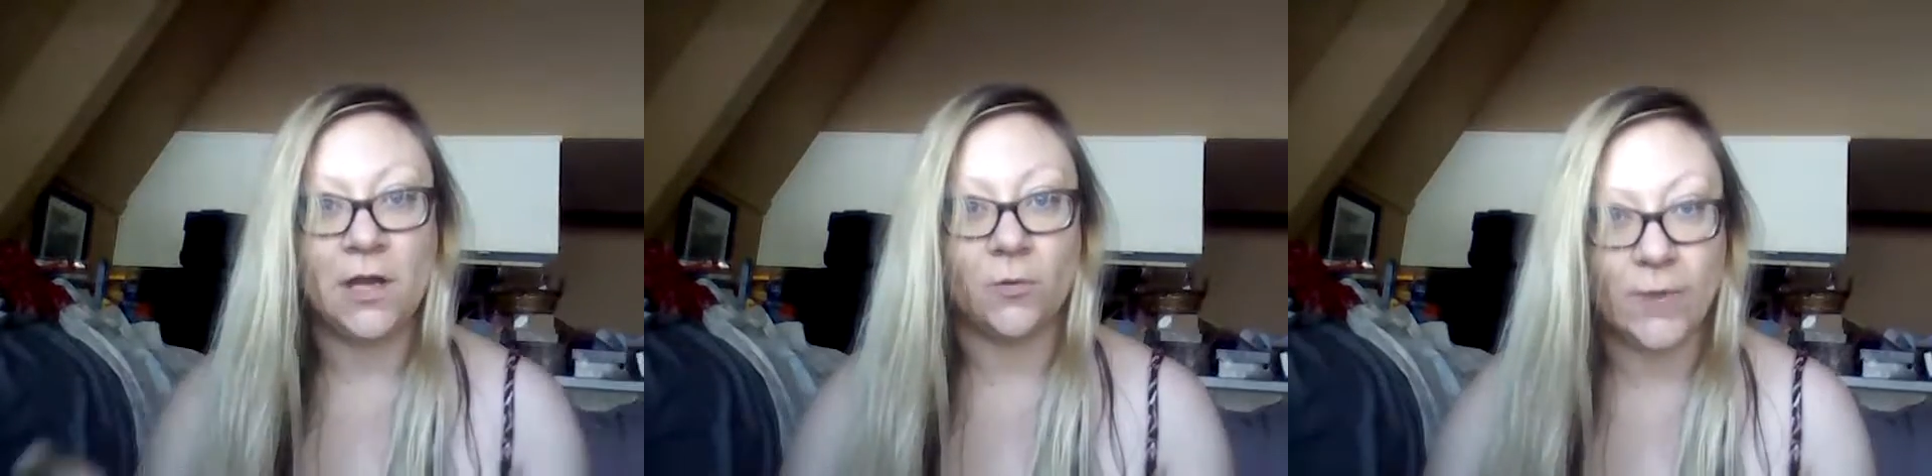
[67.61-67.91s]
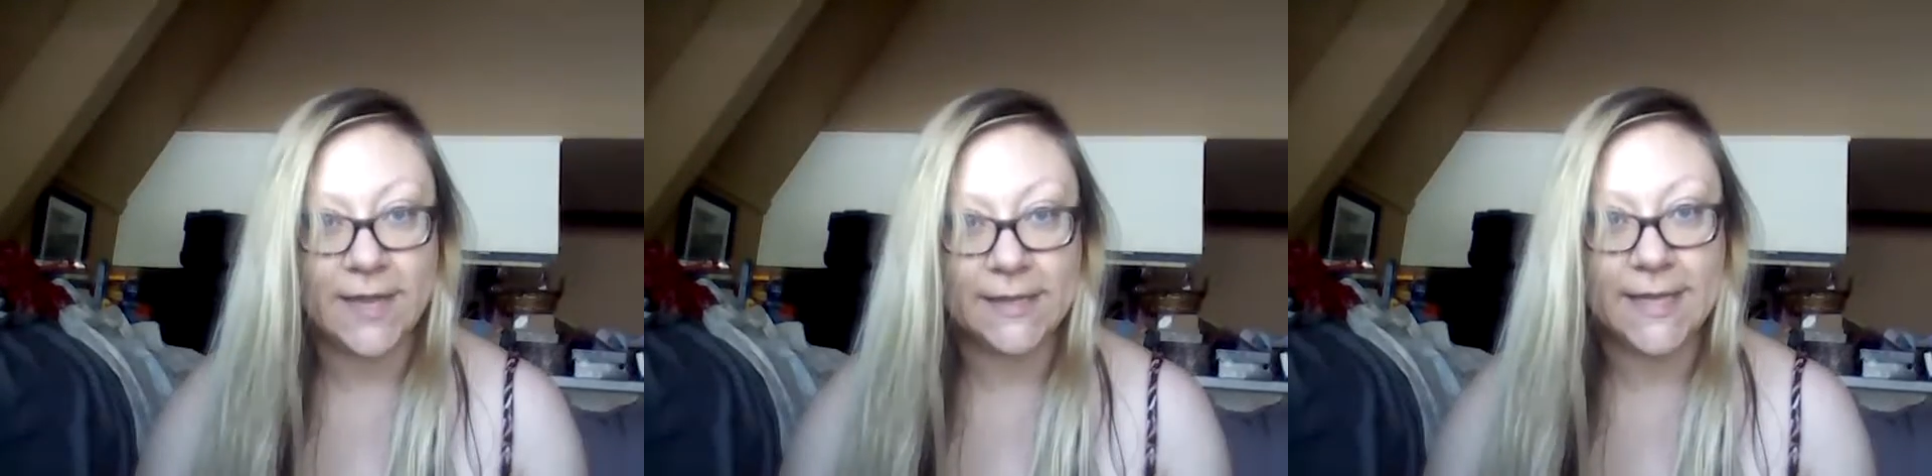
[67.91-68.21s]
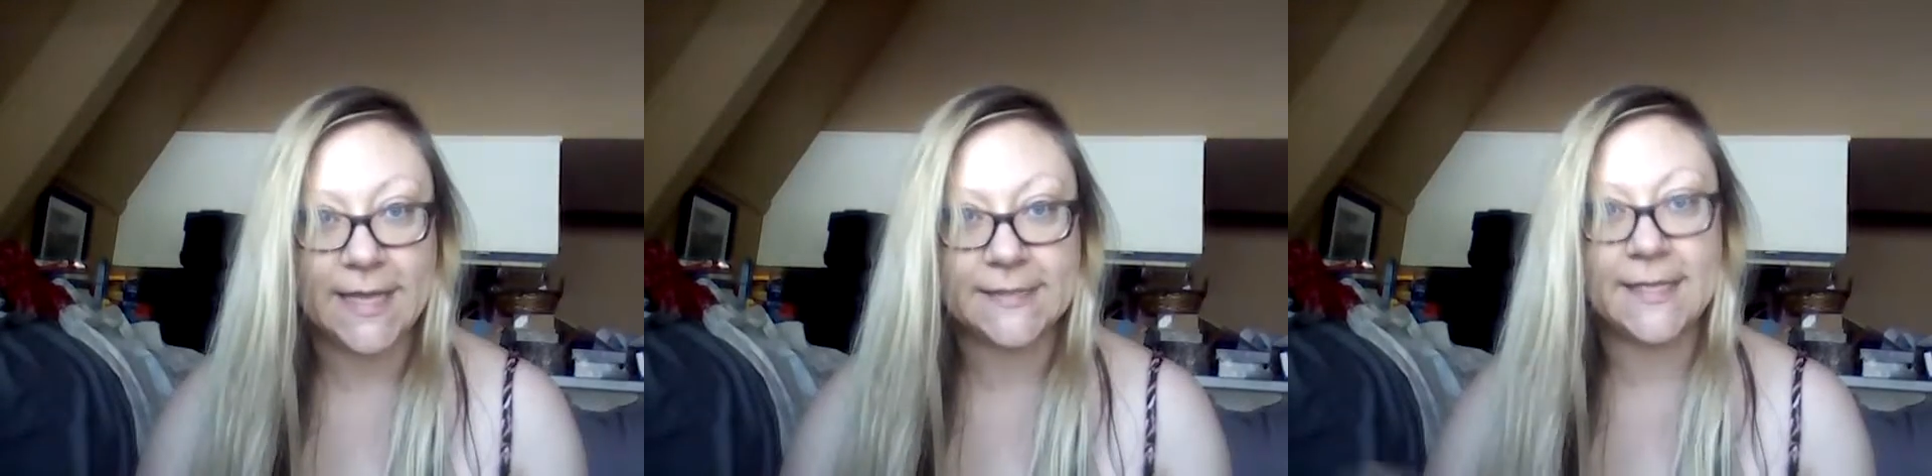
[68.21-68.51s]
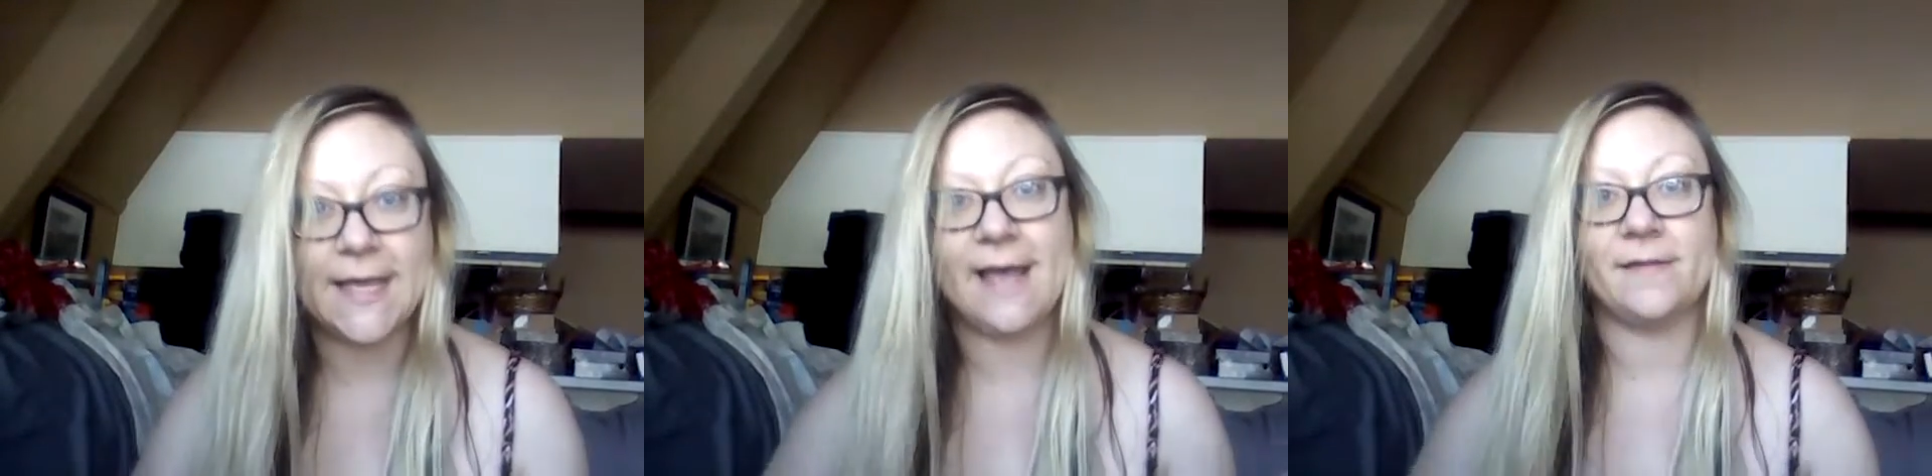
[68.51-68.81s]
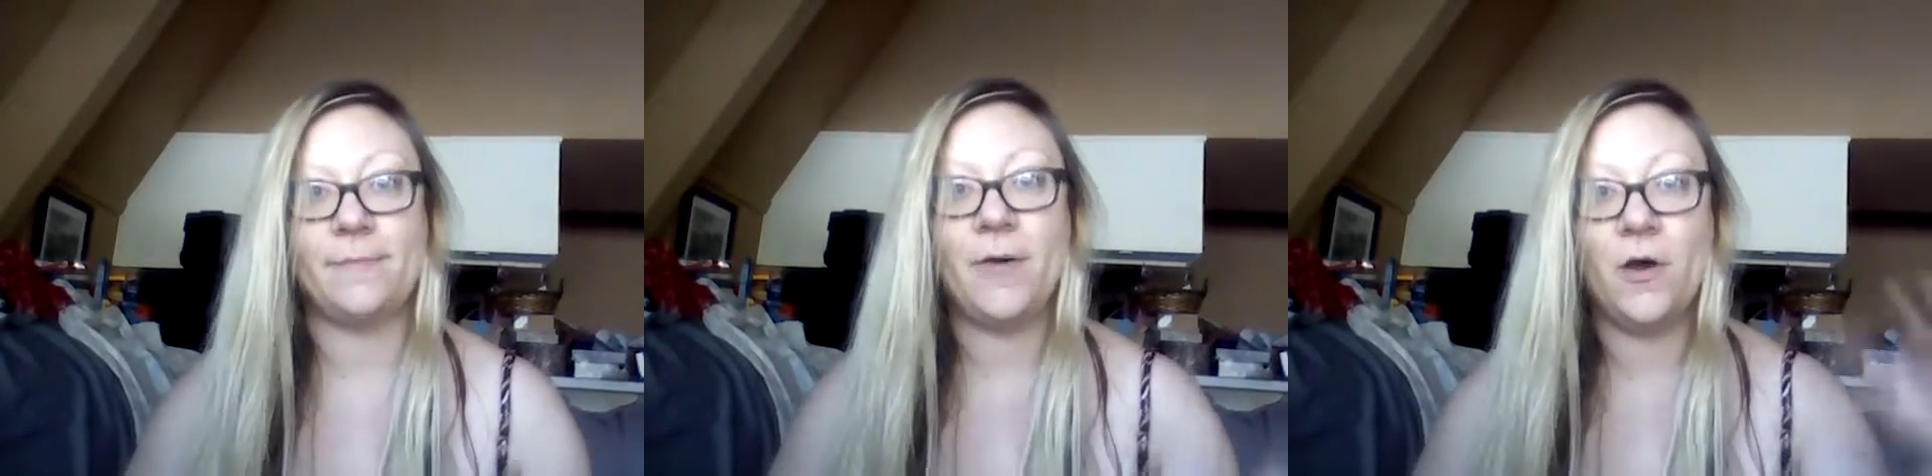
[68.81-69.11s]
a ringlet, as
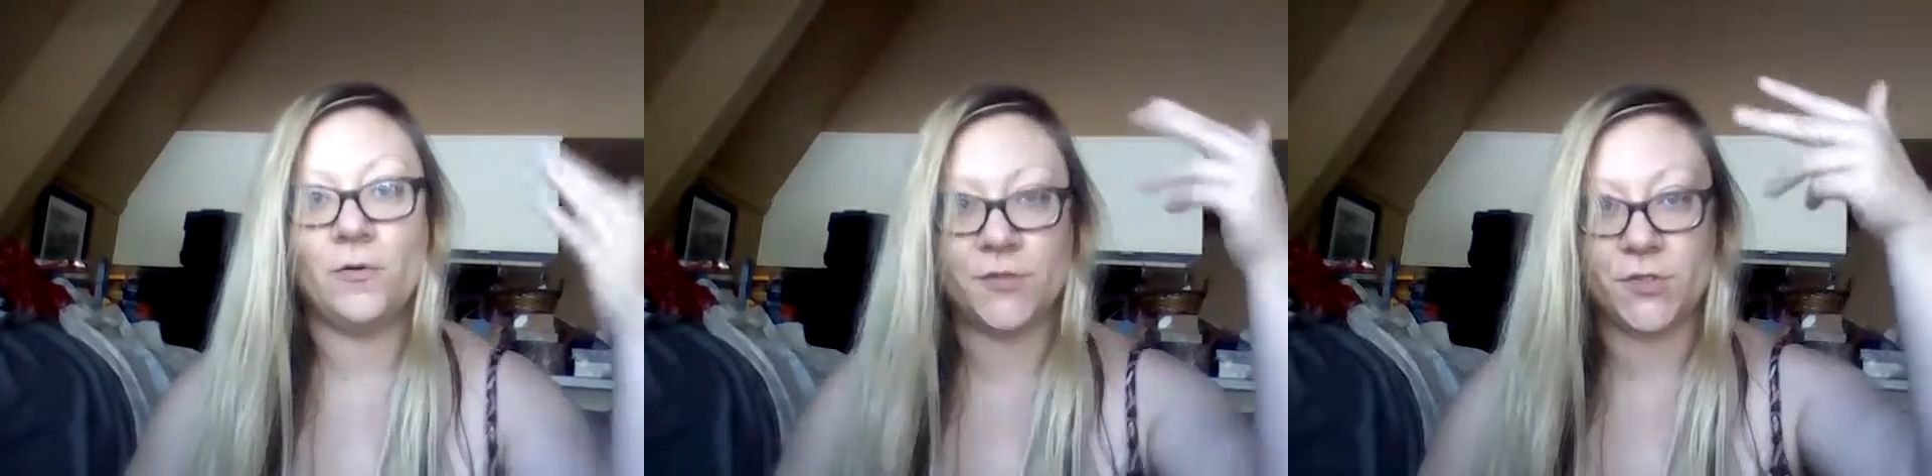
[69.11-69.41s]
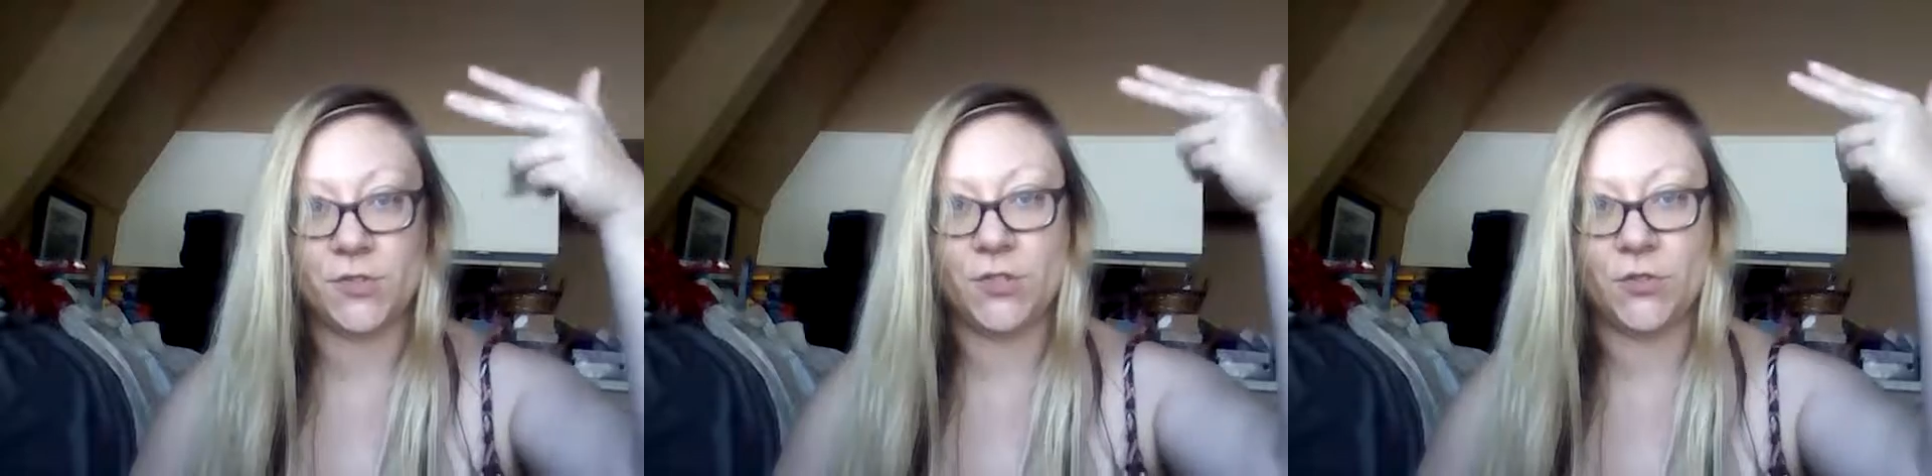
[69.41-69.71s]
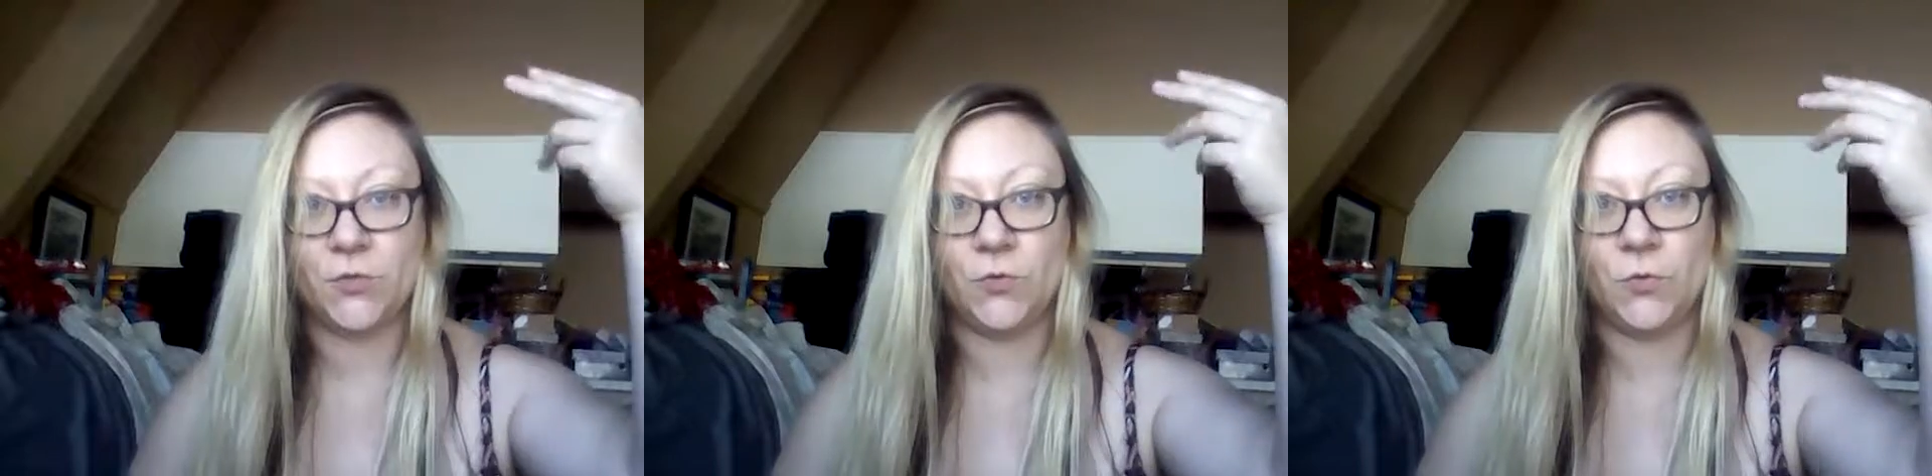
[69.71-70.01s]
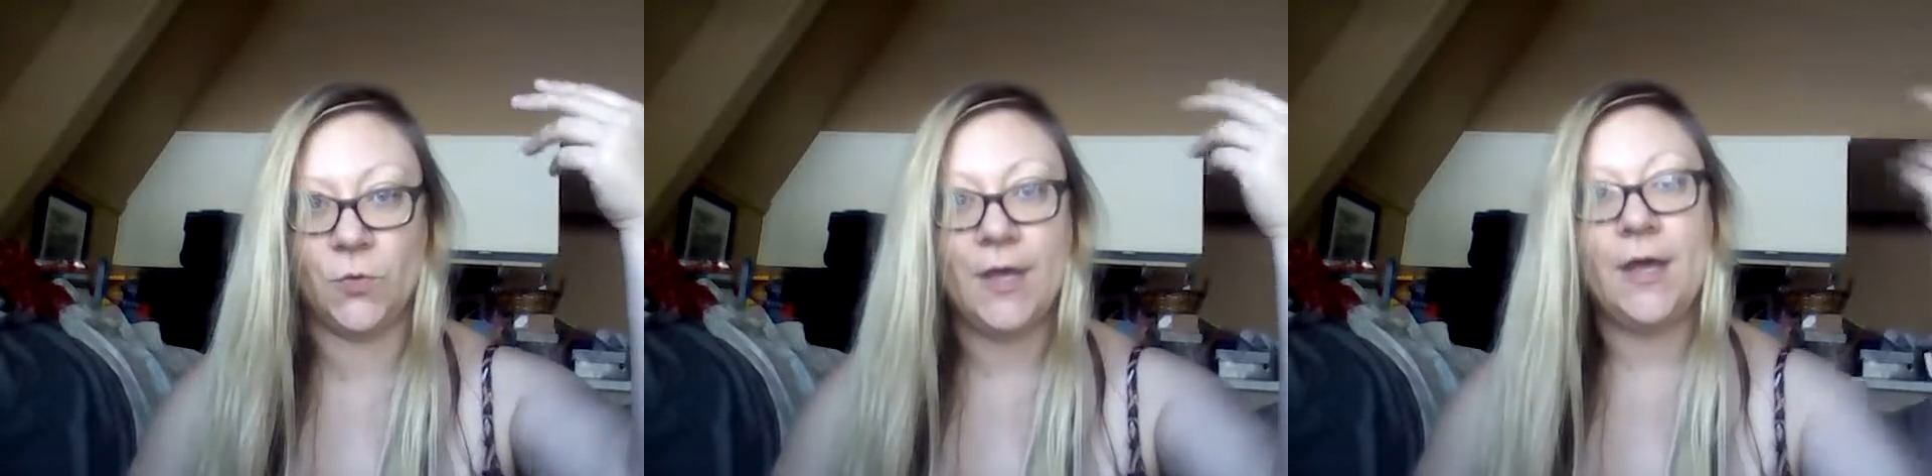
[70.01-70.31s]
opposed to